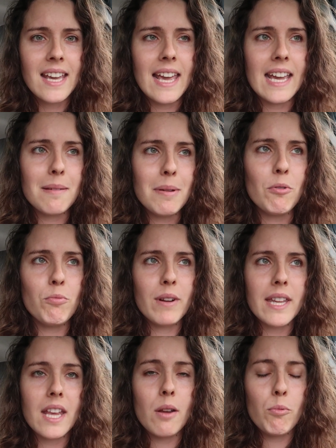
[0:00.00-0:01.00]
it can be
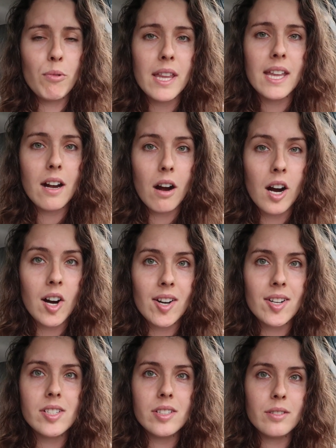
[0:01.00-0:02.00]
really, really
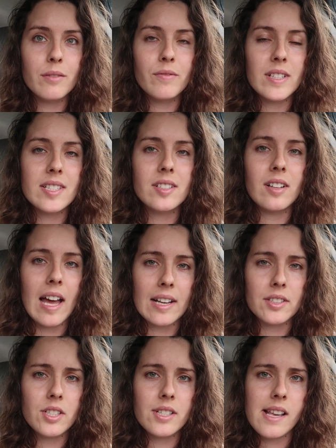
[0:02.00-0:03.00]
hard to do physical
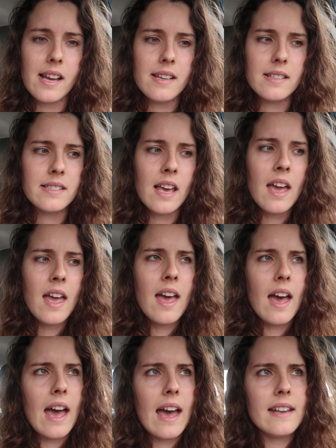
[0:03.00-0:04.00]
exercise.
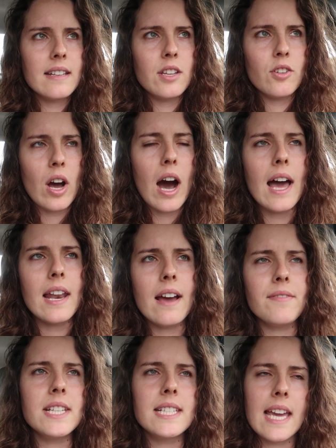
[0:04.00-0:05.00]
And you kind of
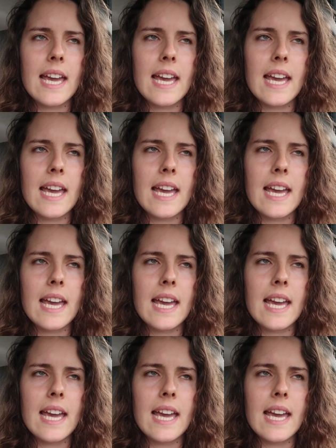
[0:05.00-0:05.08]
have to